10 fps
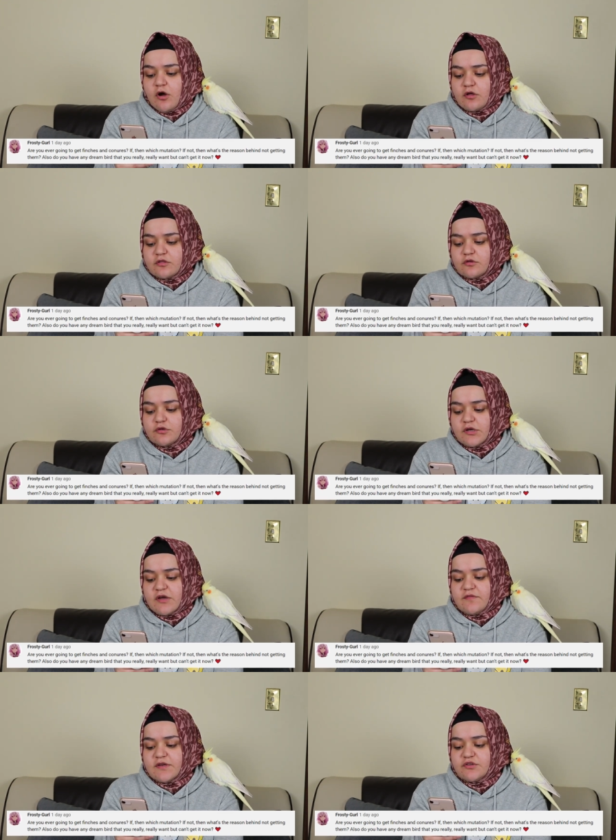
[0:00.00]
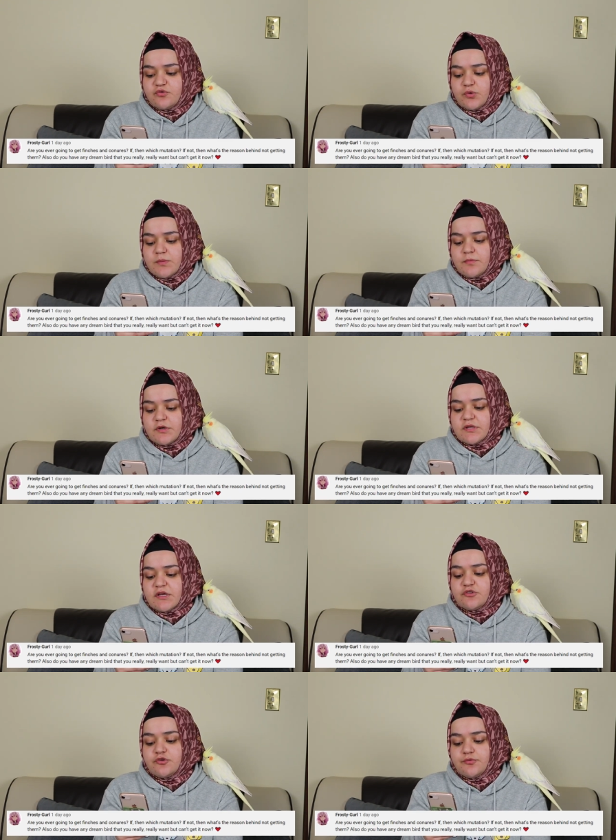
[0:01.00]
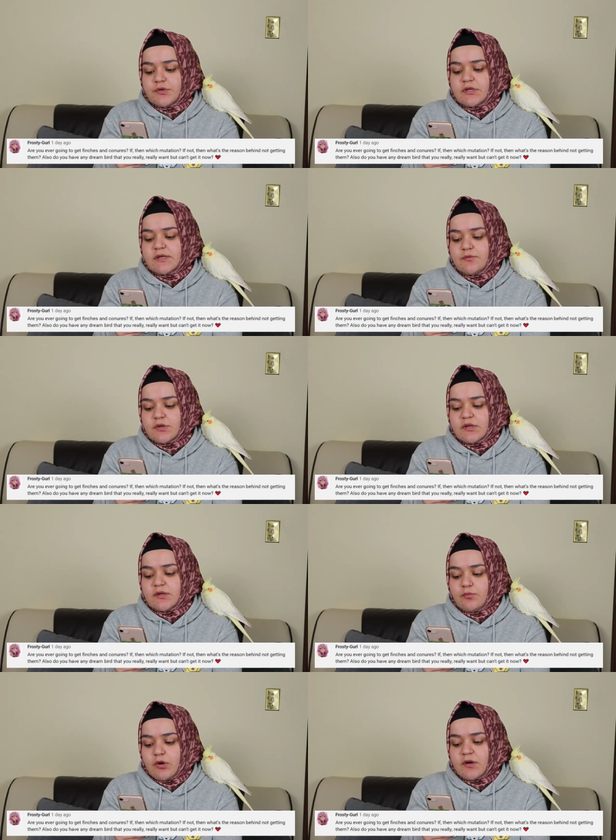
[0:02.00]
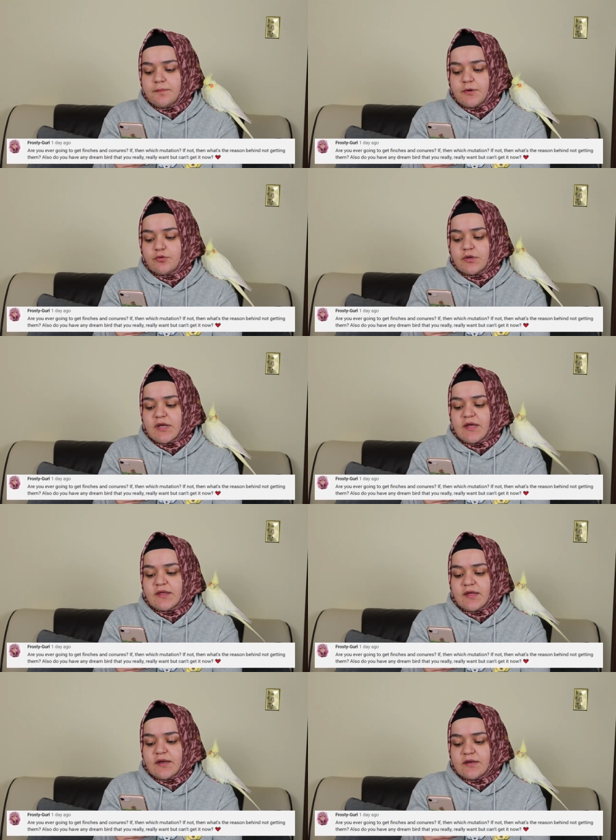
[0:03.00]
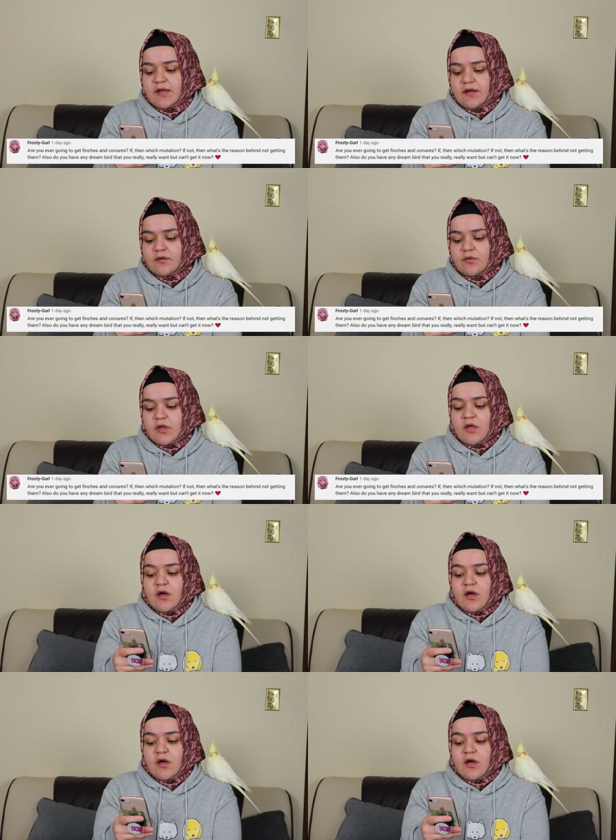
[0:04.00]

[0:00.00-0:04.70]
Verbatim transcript: Also, do you have any dream bird that you really, really want but you can't get now?